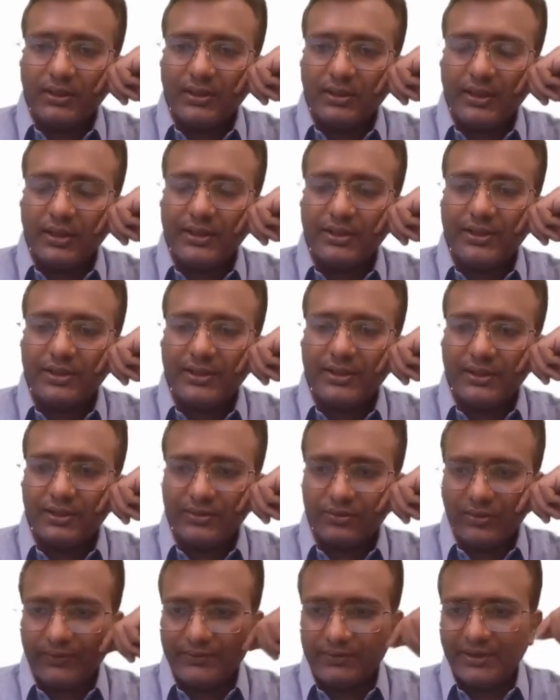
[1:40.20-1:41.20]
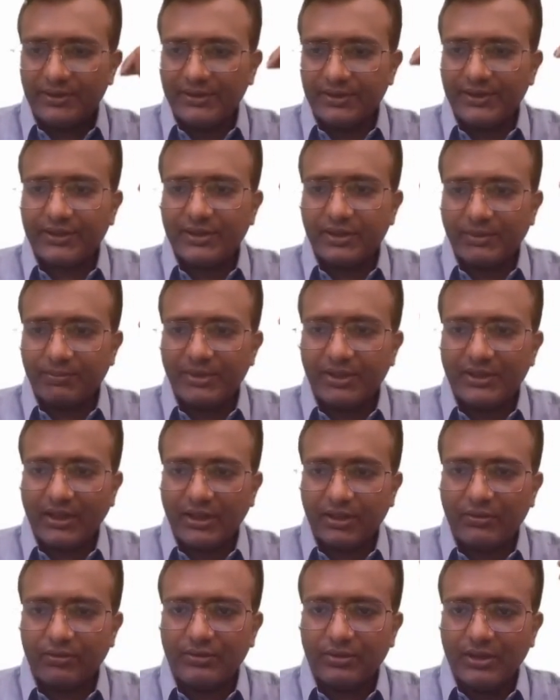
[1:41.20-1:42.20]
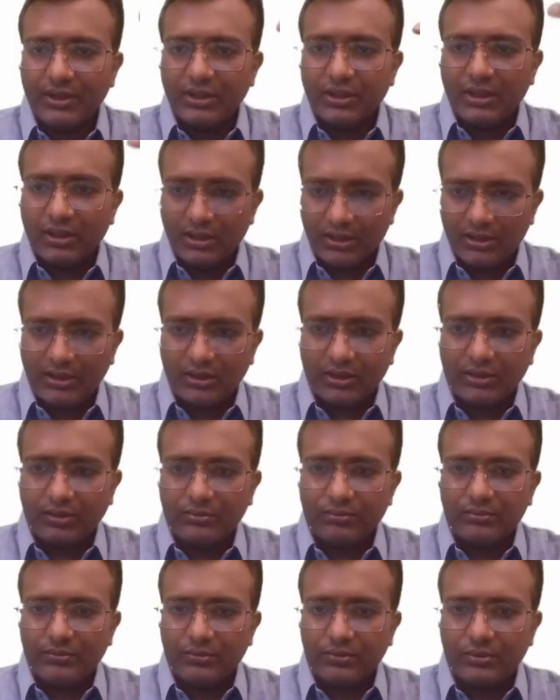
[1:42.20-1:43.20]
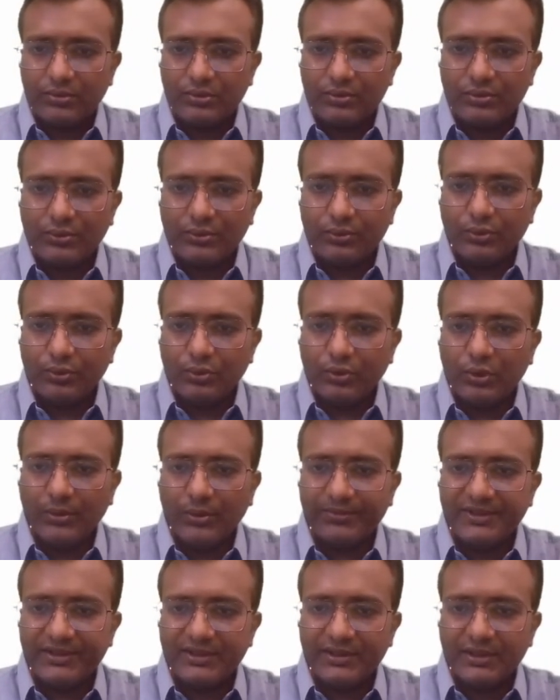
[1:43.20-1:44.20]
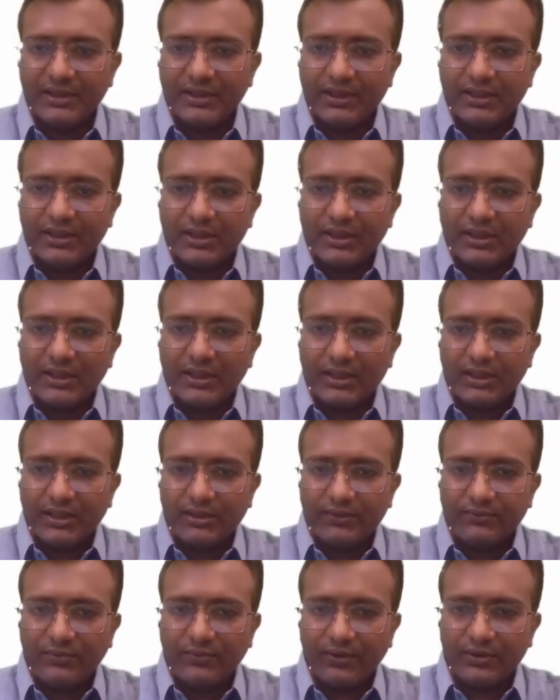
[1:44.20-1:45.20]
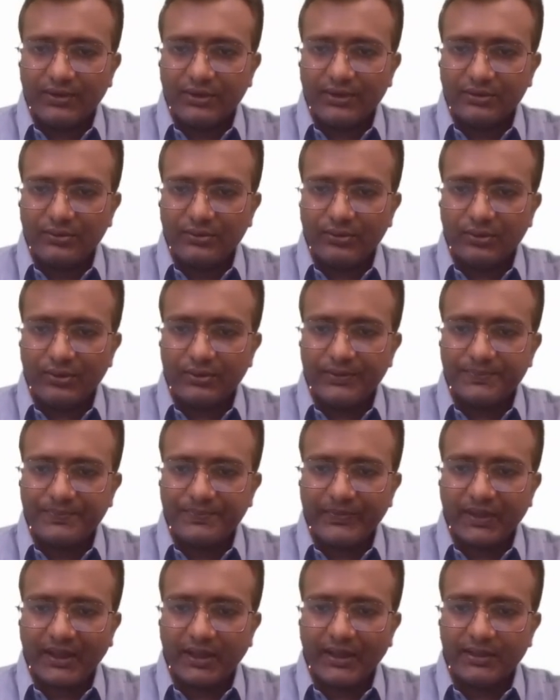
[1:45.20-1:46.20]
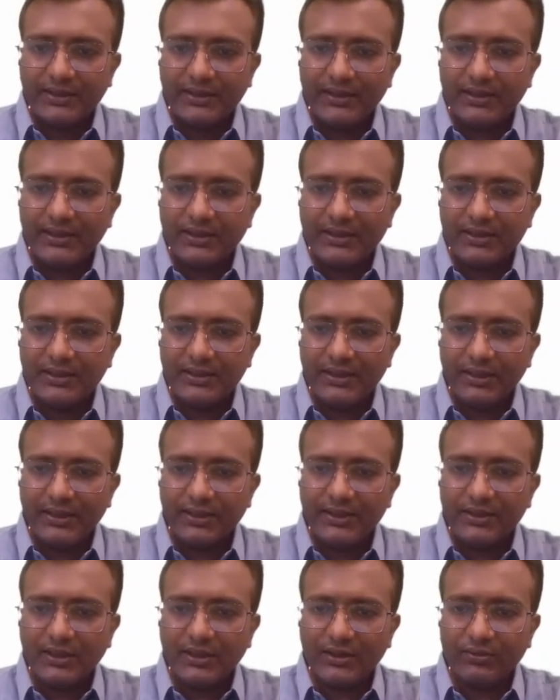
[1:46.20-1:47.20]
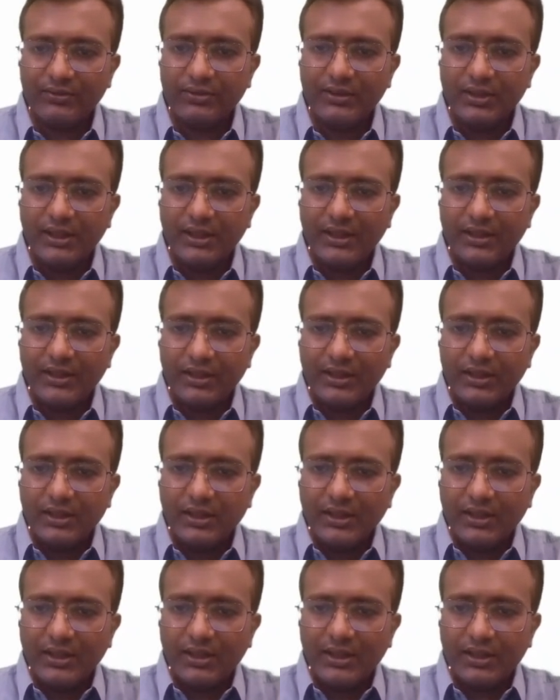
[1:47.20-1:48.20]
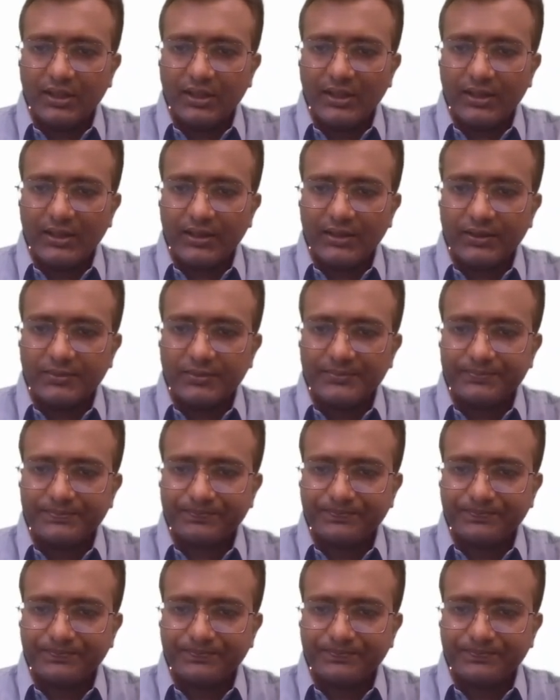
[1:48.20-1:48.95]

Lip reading: resistance of this system is around 2 ohms for this load, and here it is around I